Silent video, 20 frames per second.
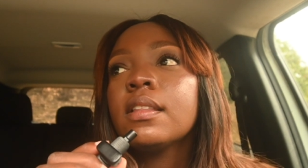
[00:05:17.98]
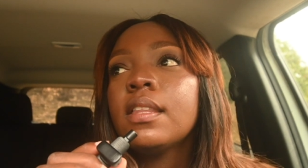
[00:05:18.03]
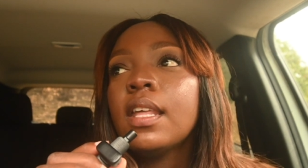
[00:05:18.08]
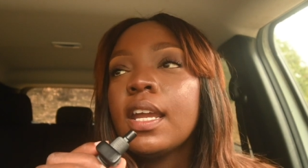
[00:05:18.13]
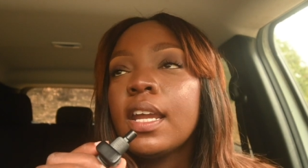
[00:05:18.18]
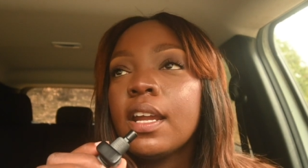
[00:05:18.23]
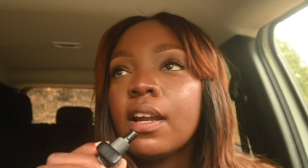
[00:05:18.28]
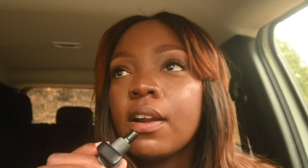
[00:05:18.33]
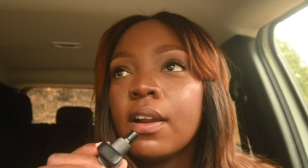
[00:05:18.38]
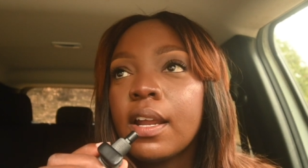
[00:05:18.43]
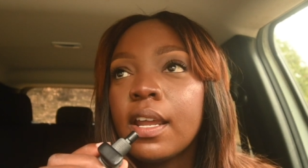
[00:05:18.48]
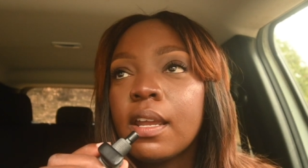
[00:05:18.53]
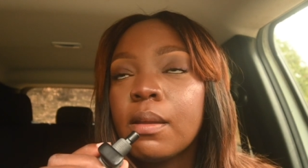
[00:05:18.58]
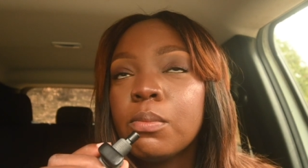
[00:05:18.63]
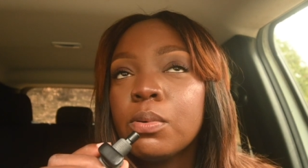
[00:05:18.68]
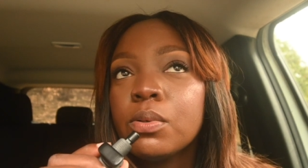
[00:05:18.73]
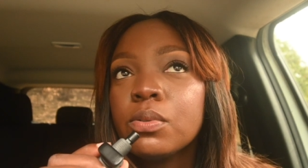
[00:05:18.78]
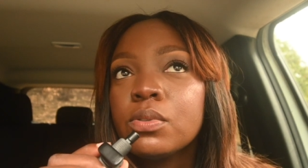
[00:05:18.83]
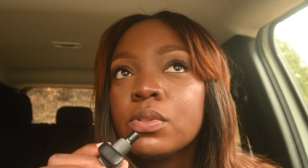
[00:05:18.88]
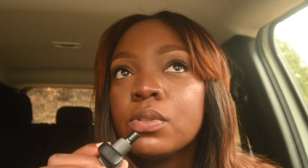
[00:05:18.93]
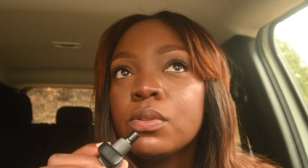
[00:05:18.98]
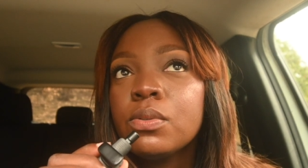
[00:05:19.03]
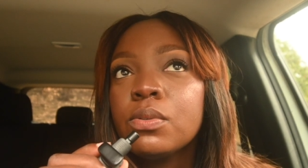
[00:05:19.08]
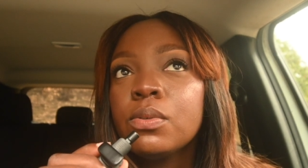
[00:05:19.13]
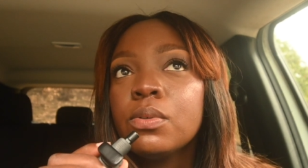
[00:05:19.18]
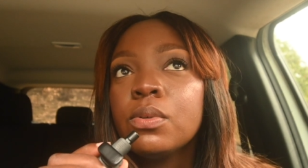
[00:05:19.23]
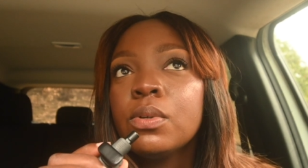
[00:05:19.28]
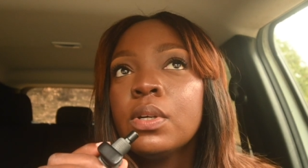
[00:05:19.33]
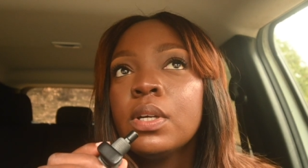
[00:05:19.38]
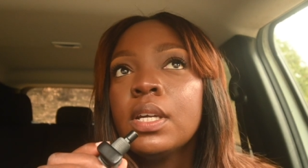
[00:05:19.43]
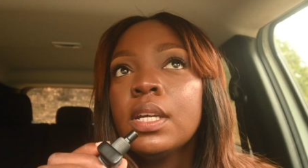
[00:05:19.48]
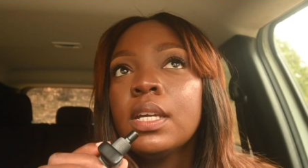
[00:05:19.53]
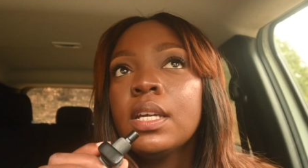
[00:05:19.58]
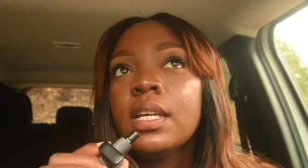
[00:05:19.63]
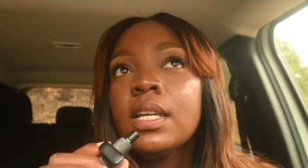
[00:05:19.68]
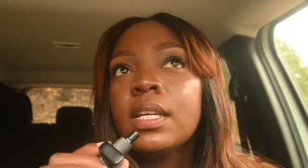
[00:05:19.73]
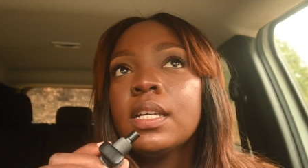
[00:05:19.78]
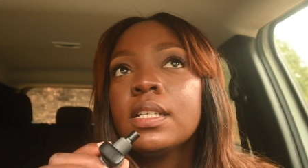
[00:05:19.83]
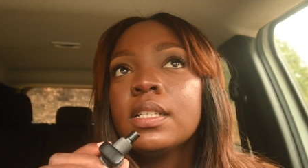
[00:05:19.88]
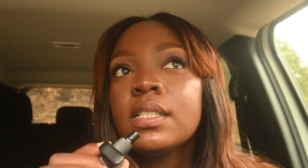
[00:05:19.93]
they are able to
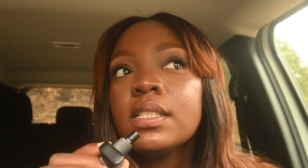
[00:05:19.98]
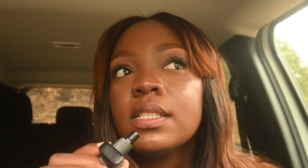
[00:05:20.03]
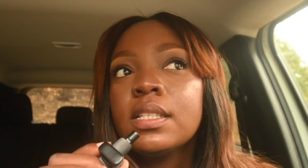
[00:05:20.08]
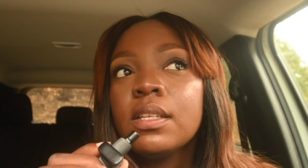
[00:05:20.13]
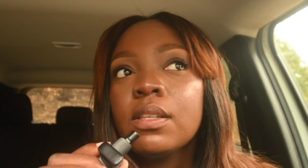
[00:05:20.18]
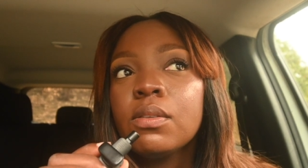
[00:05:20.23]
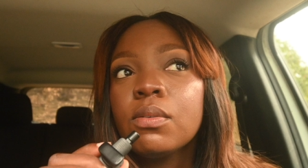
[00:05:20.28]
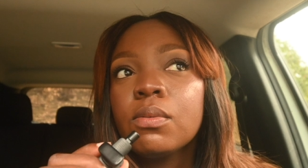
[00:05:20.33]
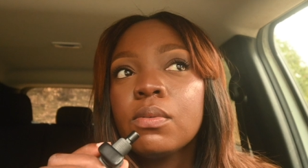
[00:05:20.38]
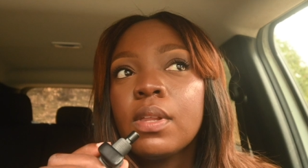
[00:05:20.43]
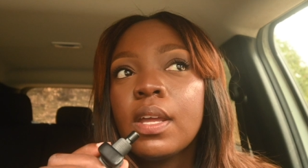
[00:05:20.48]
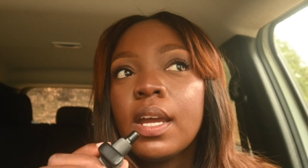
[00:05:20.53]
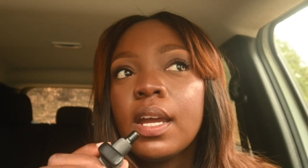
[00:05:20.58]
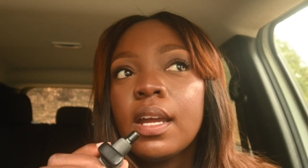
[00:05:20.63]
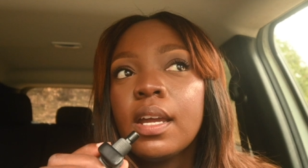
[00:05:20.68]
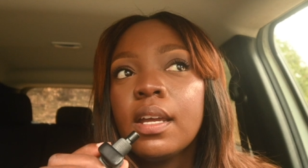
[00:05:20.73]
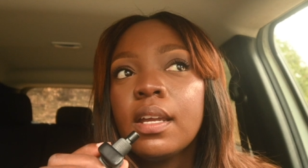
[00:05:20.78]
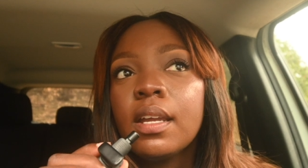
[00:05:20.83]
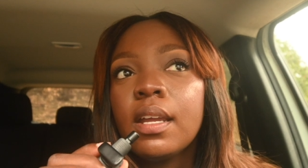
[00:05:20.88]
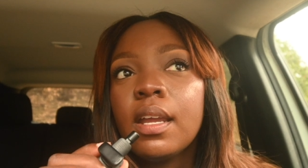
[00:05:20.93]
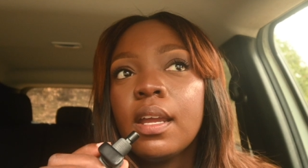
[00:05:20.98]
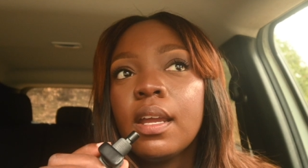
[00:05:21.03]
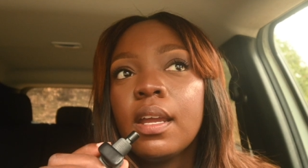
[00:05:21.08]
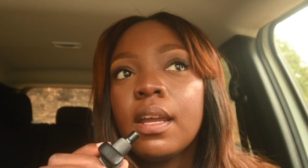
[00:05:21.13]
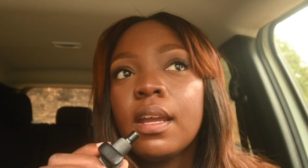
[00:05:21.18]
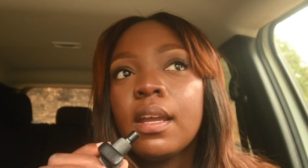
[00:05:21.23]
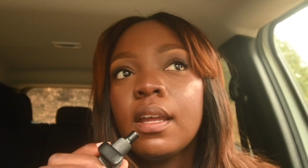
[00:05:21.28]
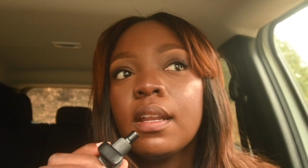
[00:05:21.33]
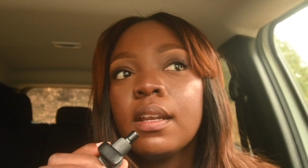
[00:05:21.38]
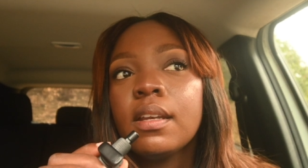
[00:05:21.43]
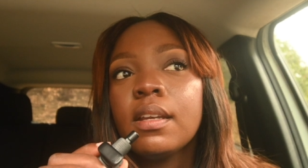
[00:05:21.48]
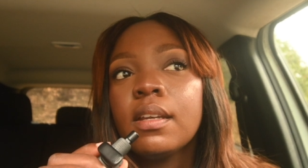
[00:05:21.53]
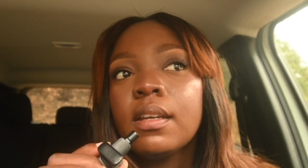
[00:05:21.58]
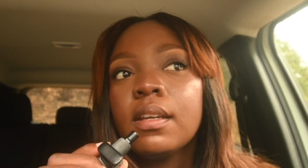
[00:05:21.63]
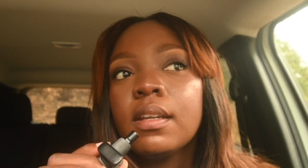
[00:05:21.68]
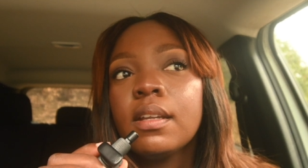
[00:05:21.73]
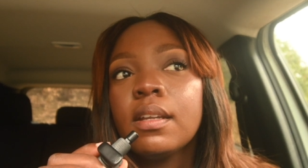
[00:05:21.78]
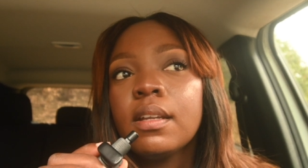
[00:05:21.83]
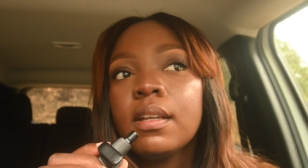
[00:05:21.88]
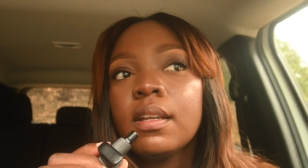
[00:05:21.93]
see through that.
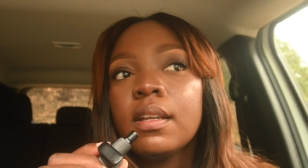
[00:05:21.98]
And